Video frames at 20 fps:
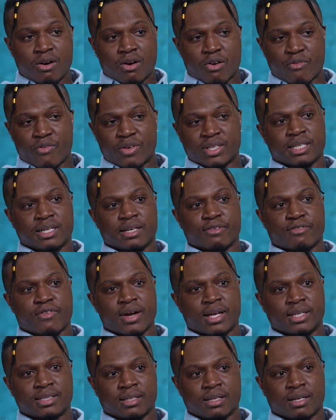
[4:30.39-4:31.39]
or visiting
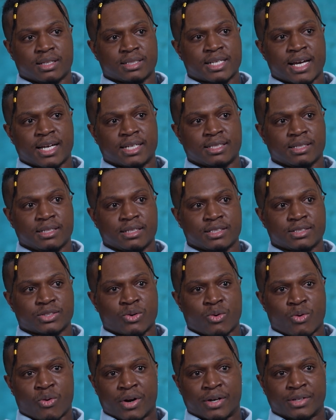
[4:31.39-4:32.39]
friends in Los Angeles
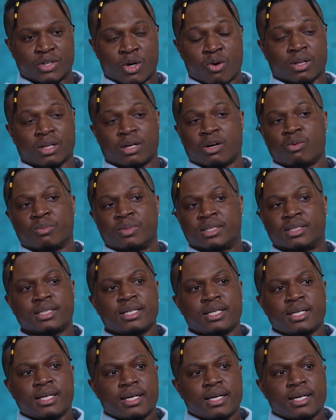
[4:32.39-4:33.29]
or in Oklahoma.